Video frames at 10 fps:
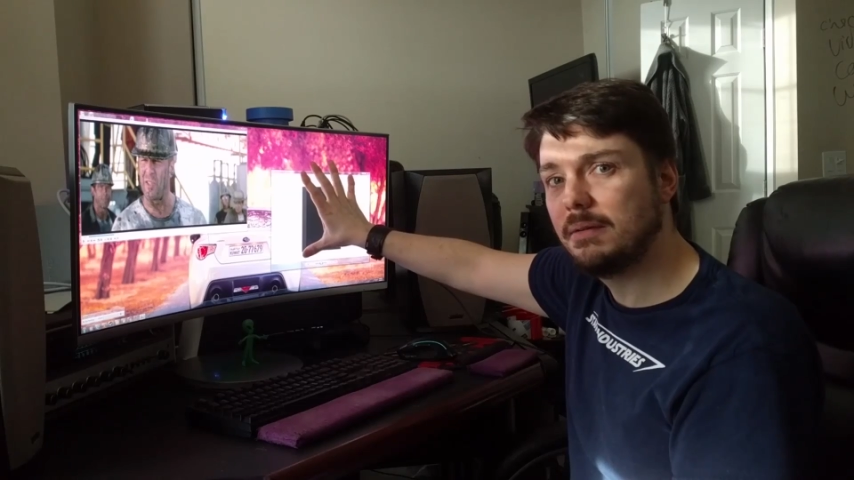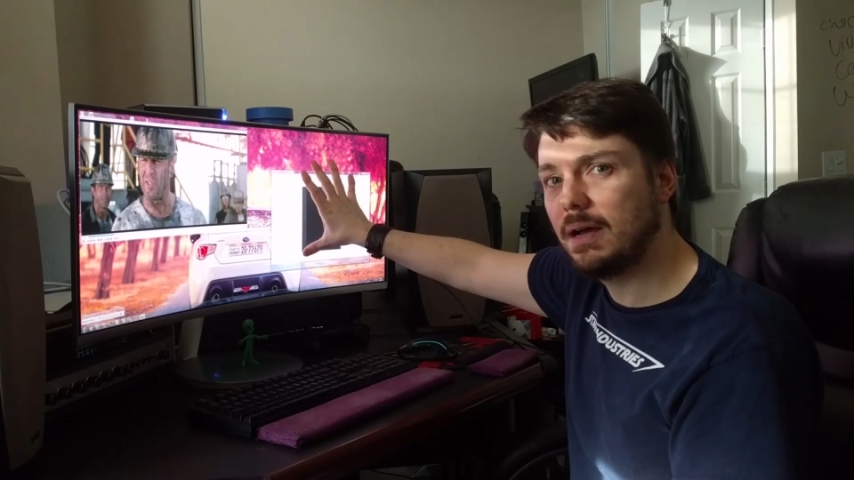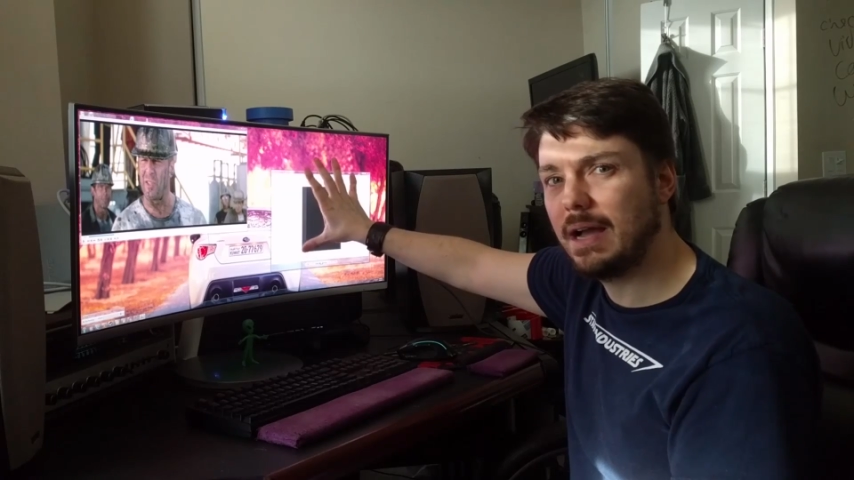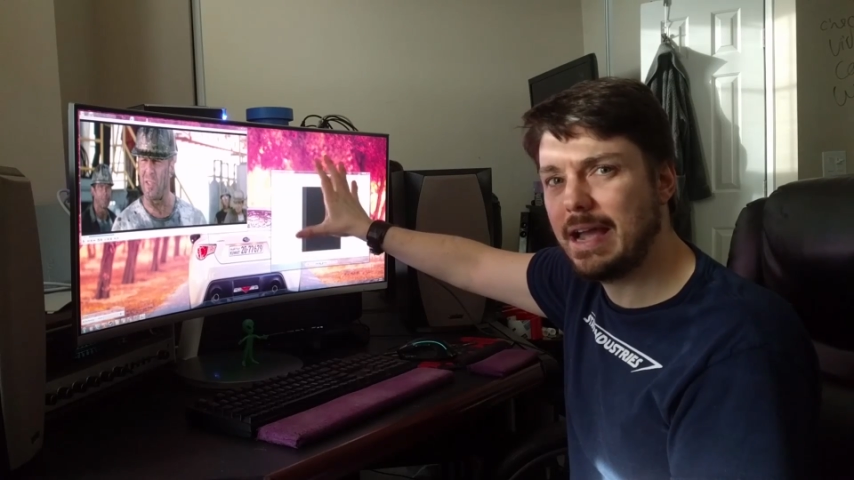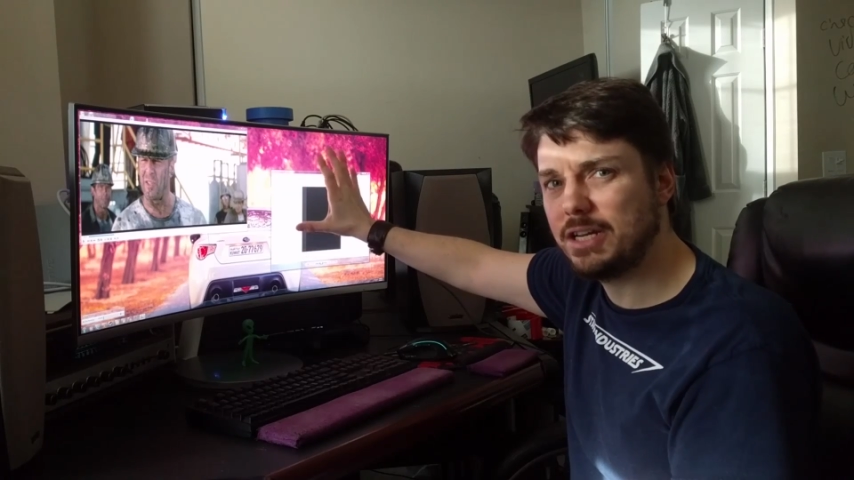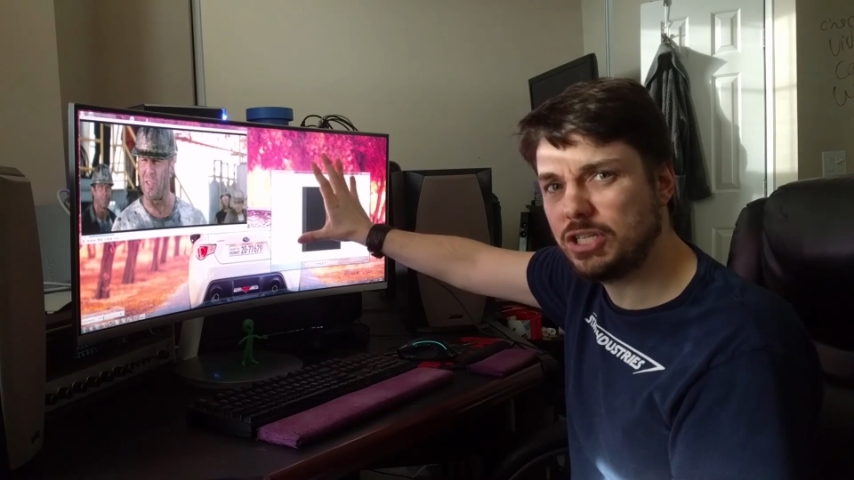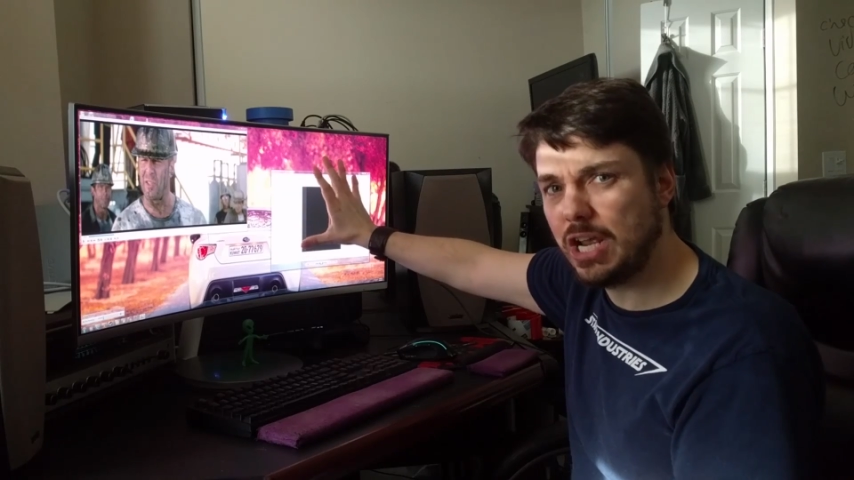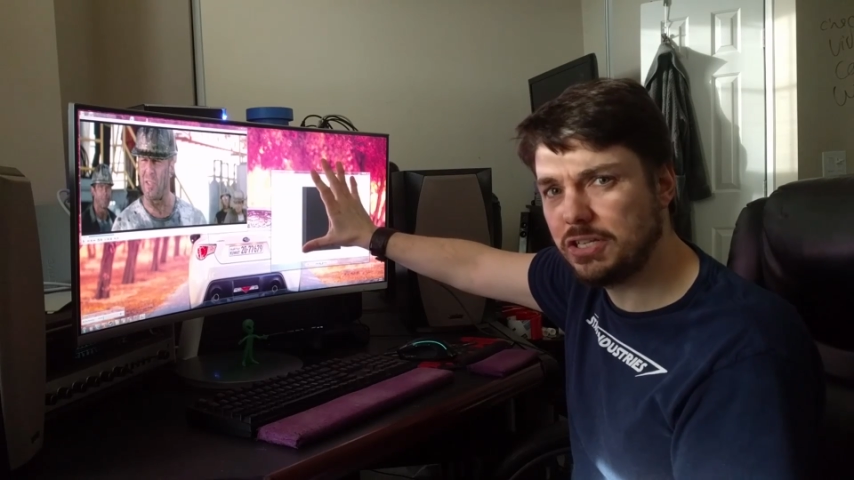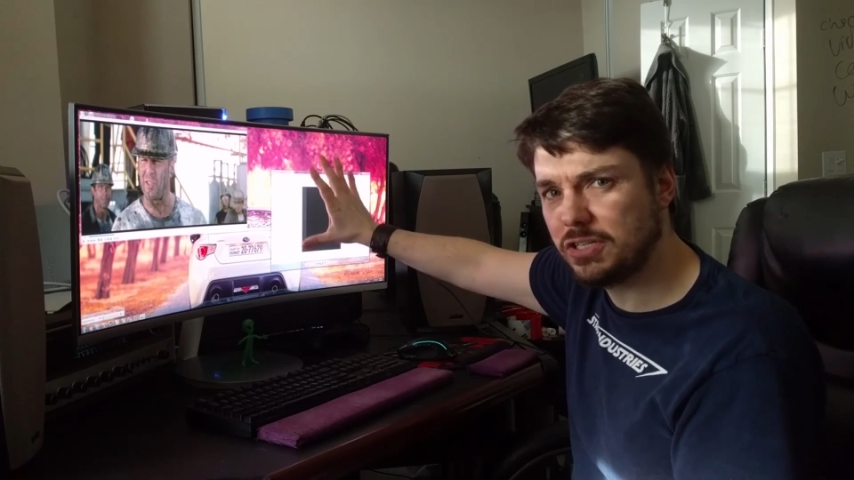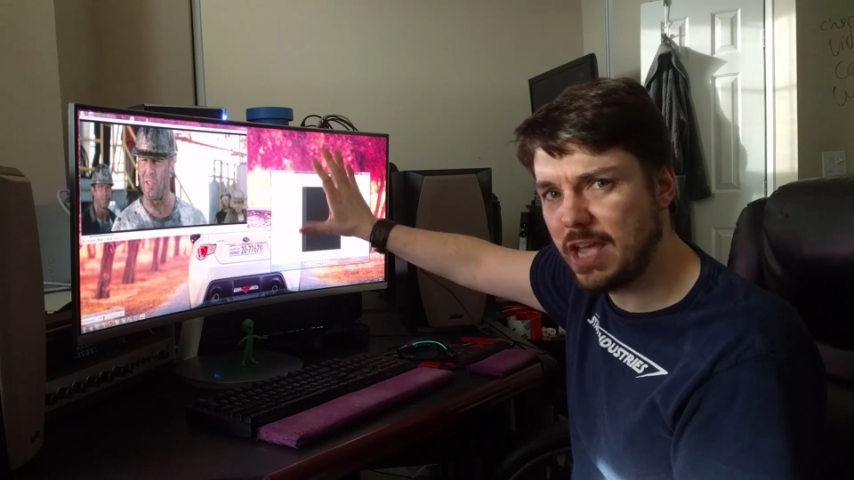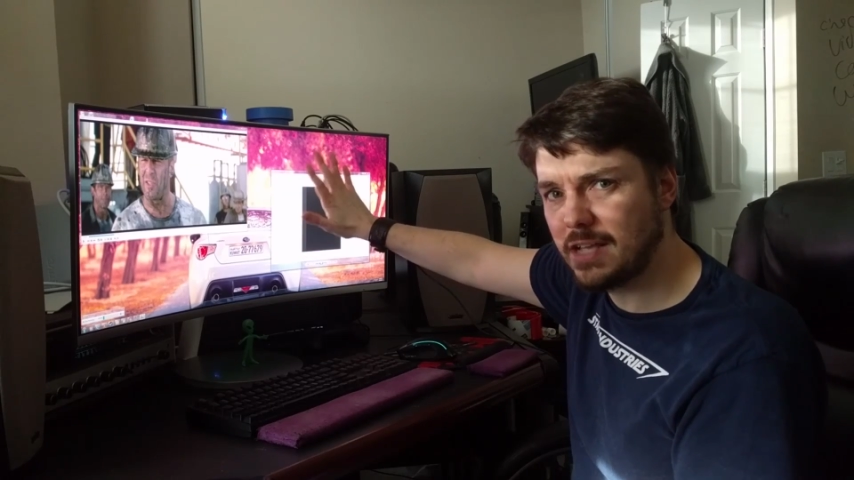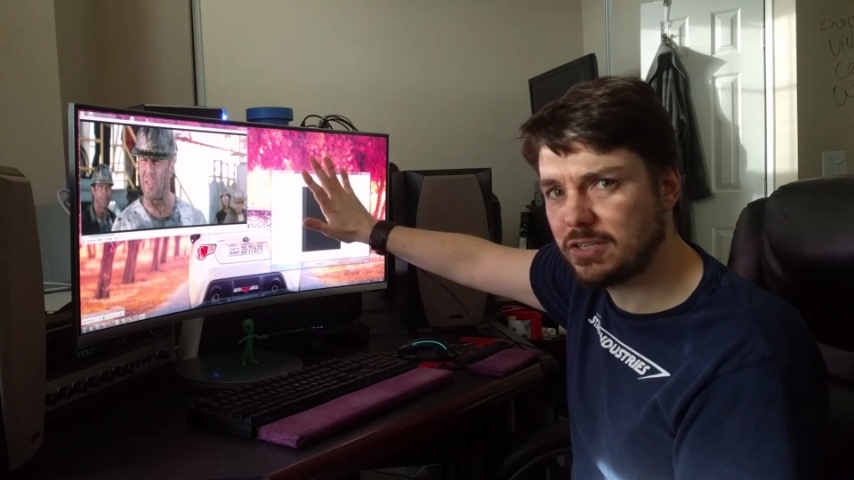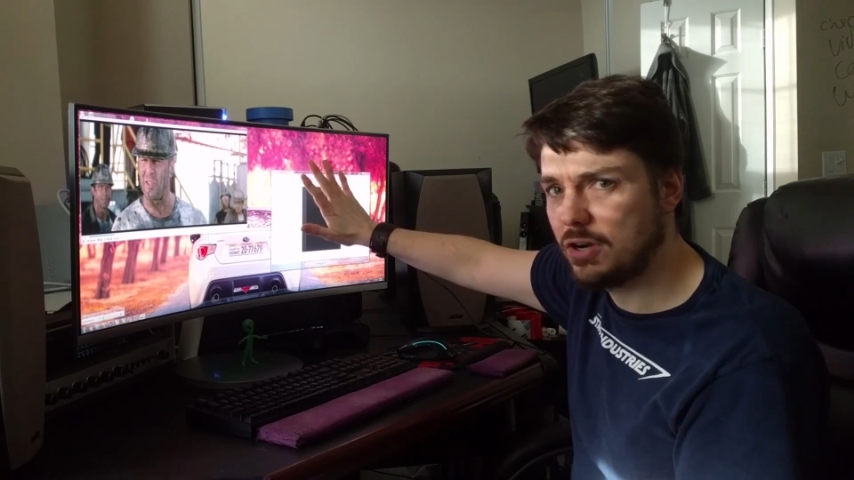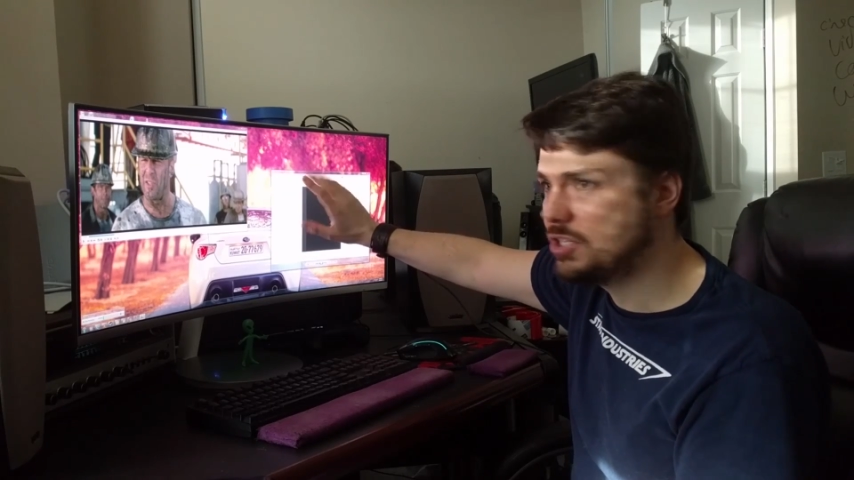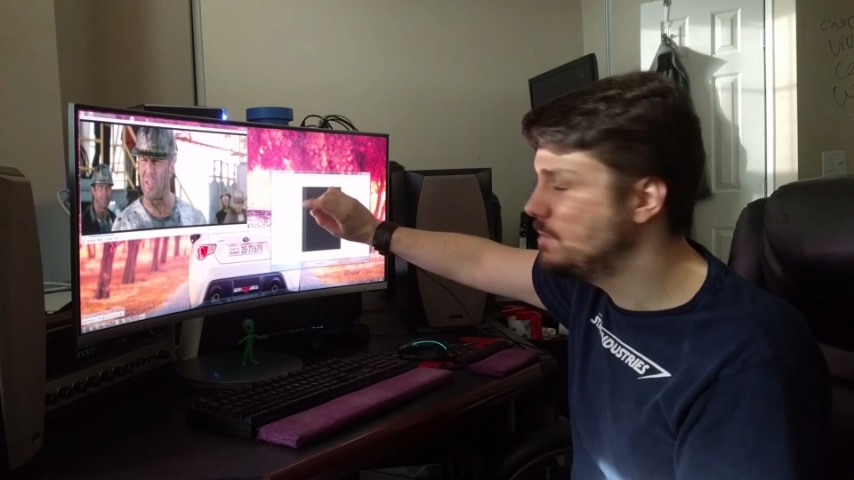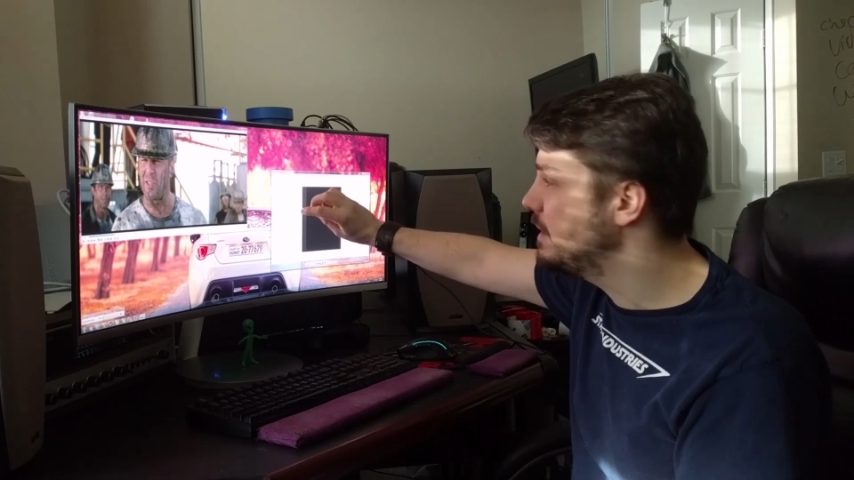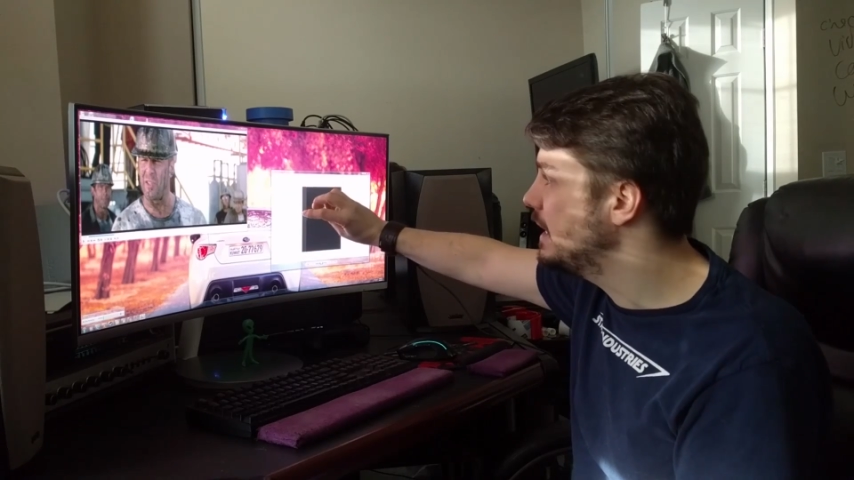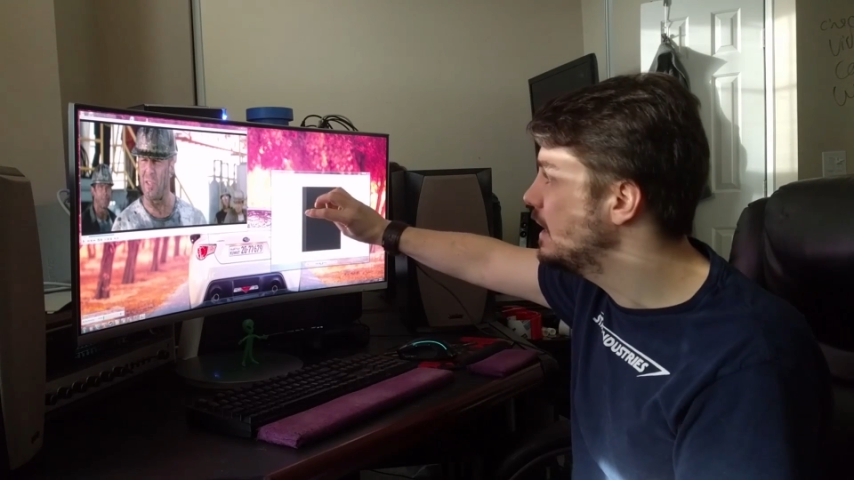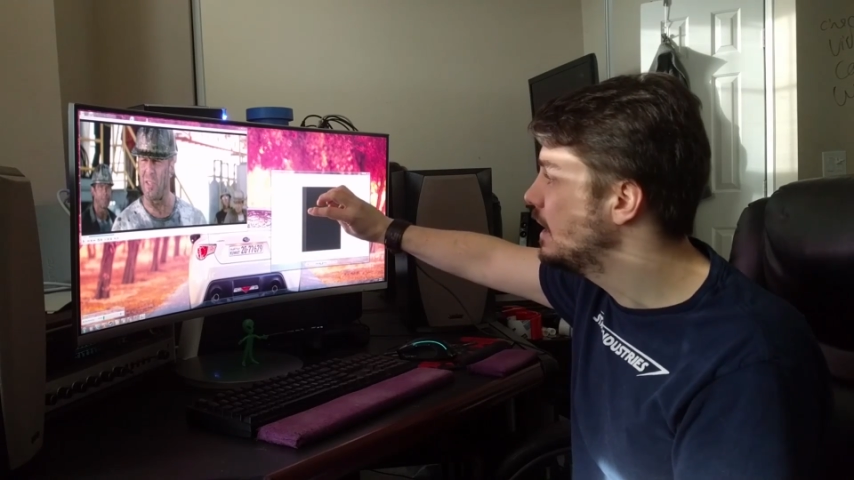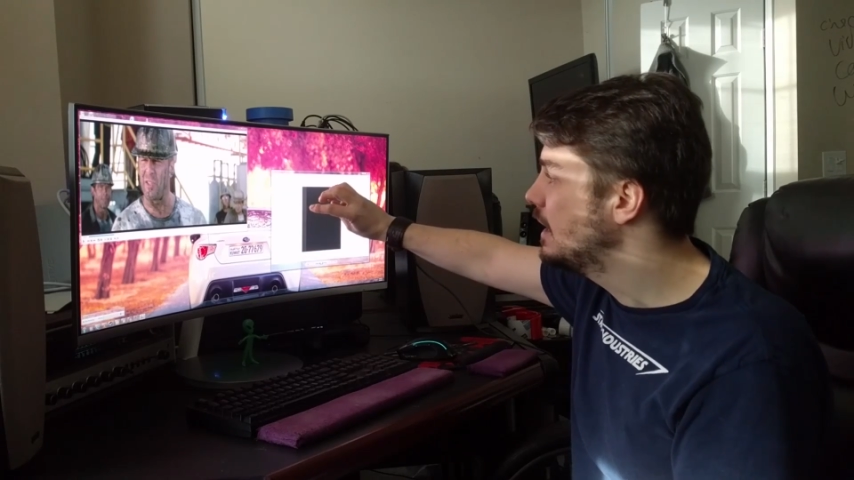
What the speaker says: I had to change it to sRGB.